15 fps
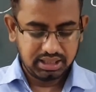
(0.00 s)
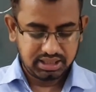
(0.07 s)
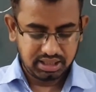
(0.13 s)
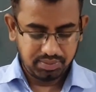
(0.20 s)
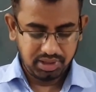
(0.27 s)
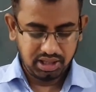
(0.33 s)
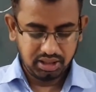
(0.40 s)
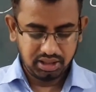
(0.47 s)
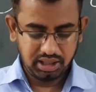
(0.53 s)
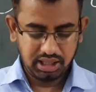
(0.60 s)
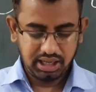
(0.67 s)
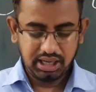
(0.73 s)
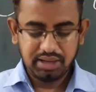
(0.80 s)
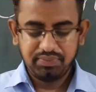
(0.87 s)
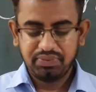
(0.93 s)

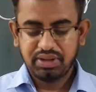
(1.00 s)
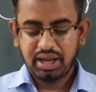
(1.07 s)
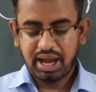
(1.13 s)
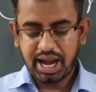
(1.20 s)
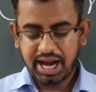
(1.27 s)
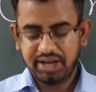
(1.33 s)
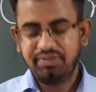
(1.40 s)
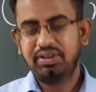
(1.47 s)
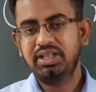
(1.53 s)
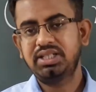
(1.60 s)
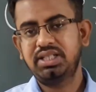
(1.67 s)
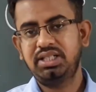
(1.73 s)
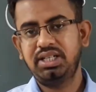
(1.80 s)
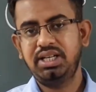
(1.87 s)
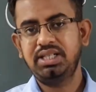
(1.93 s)
Similarly,
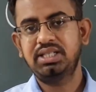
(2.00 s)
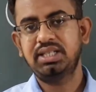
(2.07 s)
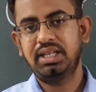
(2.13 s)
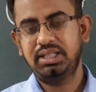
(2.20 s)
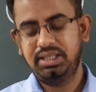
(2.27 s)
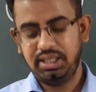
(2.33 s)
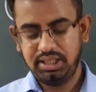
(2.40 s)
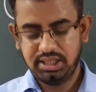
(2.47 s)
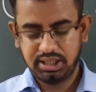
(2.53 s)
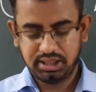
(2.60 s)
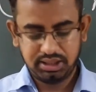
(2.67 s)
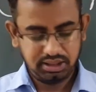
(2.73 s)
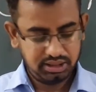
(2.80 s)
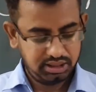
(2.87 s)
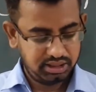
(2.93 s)
adversities
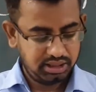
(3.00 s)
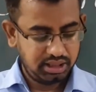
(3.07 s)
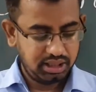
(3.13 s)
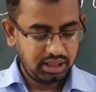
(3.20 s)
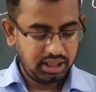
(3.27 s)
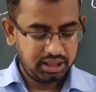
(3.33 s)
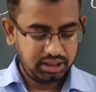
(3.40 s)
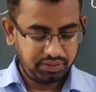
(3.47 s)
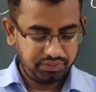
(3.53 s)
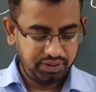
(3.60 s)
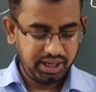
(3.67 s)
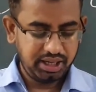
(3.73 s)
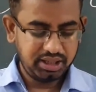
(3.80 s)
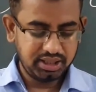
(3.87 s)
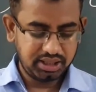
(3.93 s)
deter the
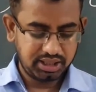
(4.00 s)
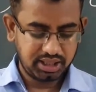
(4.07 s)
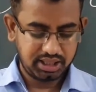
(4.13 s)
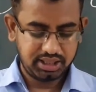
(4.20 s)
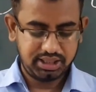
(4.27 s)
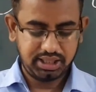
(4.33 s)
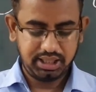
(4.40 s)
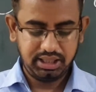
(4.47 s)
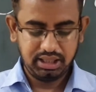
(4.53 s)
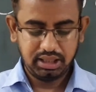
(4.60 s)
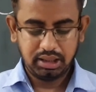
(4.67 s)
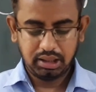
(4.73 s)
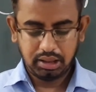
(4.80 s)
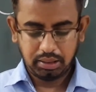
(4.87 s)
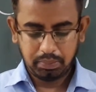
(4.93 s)

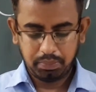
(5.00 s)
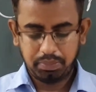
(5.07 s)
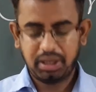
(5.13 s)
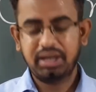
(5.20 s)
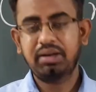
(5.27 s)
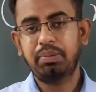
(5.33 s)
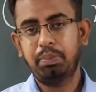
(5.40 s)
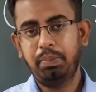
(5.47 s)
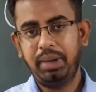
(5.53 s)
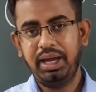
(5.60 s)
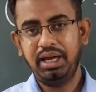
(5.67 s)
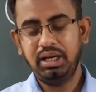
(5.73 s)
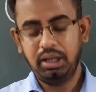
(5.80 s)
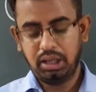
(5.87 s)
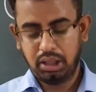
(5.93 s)
weak-hearted but
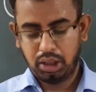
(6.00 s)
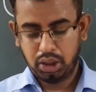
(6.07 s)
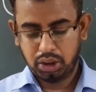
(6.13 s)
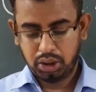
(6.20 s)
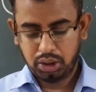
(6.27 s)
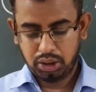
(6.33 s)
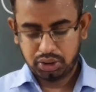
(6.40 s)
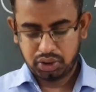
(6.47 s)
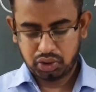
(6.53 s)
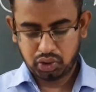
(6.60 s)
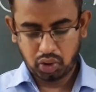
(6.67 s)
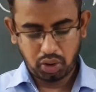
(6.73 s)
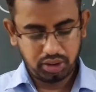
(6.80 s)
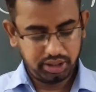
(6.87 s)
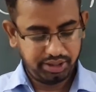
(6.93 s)
make
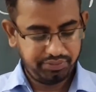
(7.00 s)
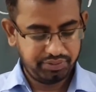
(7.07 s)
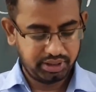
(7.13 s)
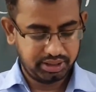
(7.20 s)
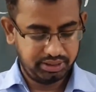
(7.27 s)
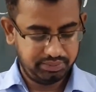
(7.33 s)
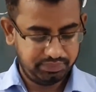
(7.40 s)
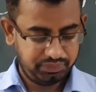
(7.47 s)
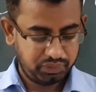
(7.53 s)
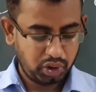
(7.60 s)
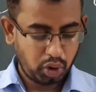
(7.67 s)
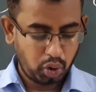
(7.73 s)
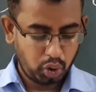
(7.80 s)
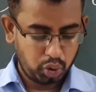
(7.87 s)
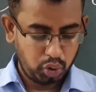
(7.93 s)
stronger one,
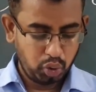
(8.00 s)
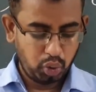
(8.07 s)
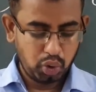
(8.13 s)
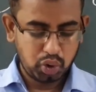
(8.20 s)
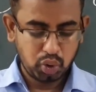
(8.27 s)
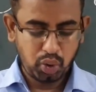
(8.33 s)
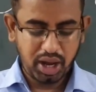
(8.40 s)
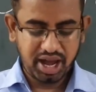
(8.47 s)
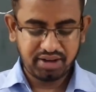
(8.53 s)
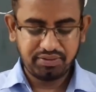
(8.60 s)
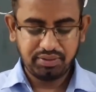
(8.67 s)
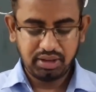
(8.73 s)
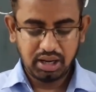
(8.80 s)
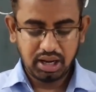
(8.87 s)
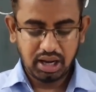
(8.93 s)
those who have
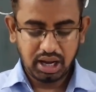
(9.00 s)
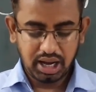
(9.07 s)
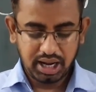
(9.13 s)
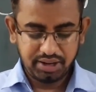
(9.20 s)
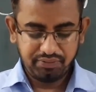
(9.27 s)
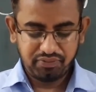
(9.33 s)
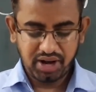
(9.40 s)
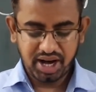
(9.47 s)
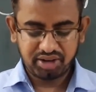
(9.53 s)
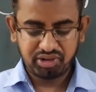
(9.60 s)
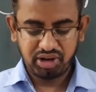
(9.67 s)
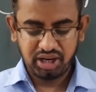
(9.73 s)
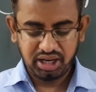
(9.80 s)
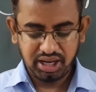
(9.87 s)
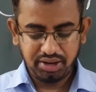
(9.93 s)

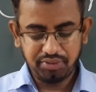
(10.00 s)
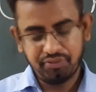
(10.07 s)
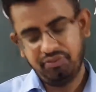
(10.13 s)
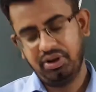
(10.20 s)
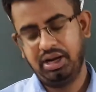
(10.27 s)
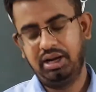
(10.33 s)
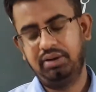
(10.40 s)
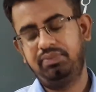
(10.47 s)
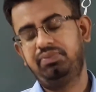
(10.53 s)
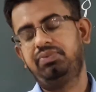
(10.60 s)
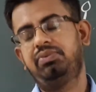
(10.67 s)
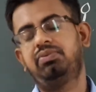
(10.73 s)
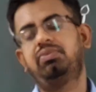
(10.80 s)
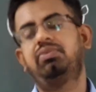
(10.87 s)
unfalteringly will.